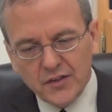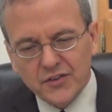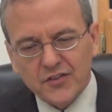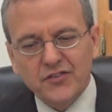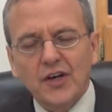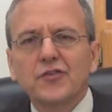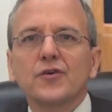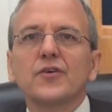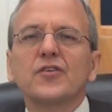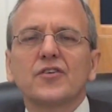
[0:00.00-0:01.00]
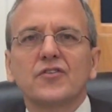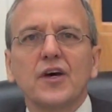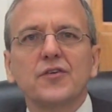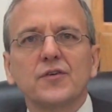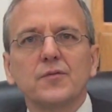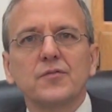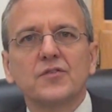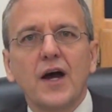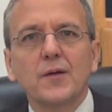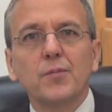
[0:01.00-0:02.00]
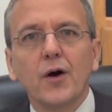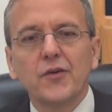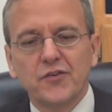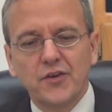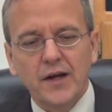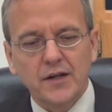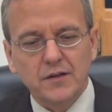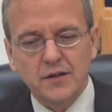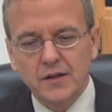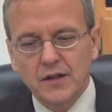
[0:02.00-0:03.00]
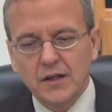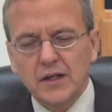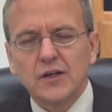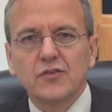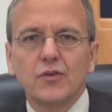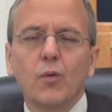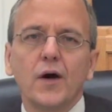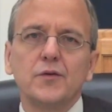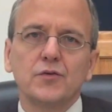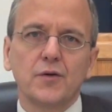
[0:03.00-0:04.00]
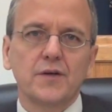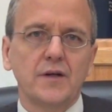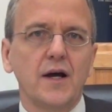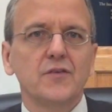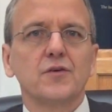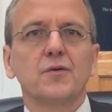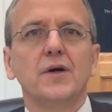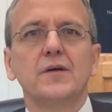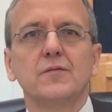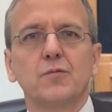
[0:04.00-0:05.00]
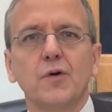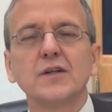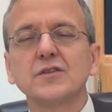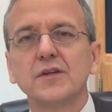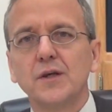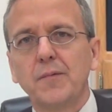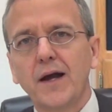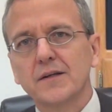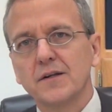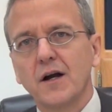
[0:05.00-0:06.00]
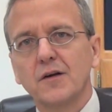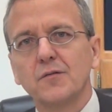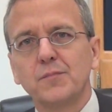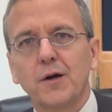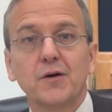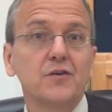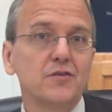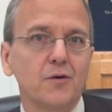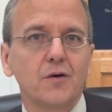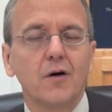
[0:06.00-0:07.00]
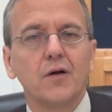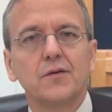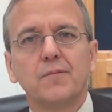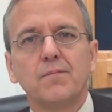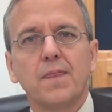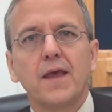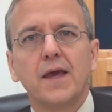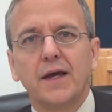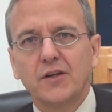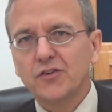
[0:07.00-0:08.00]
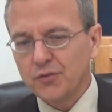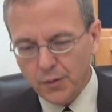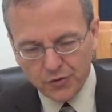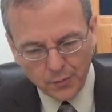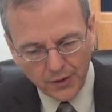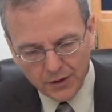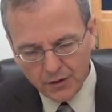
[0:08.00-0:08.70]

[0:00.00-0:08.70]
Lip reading: successor of John Paul II is the one who's going to consecrate Russia to the Immaculate Heart of Mary, so-called. And this is supposed to bring